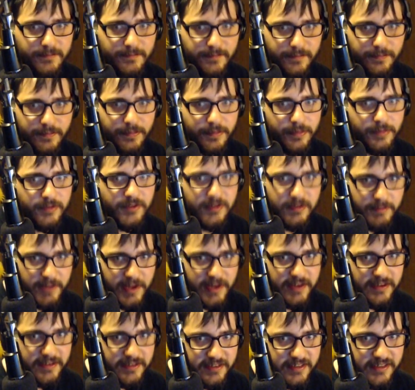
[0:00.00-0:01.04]

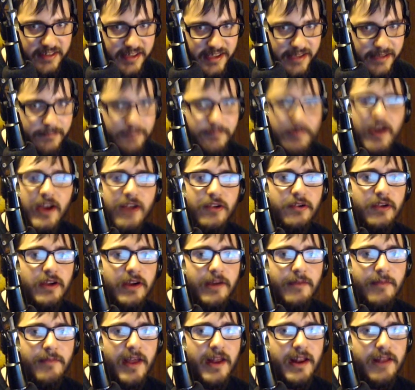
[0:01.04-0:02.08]
tremendously. Well, I don't know how
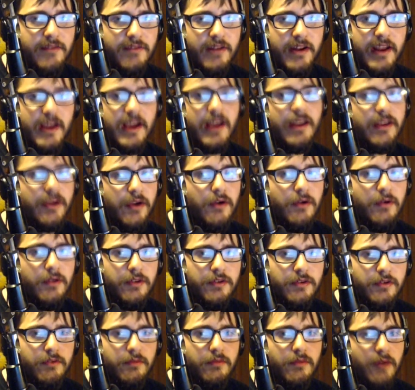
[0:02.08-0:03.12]
bad I thought. I gotta go and do
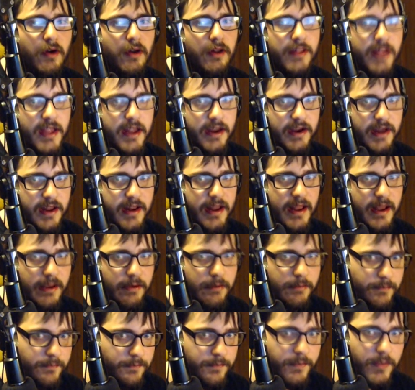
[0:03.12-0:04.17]
all the editing now.
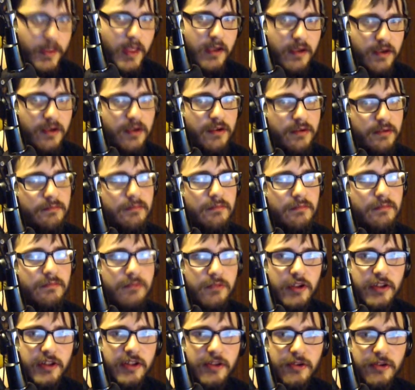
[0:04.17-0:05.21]
So going
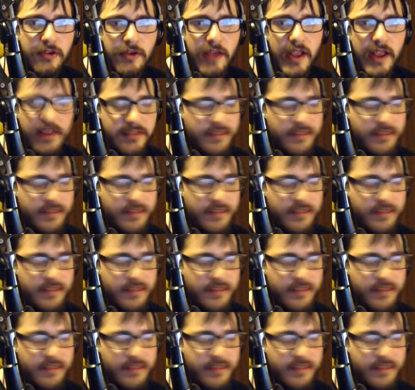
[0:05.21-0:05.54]
take two days.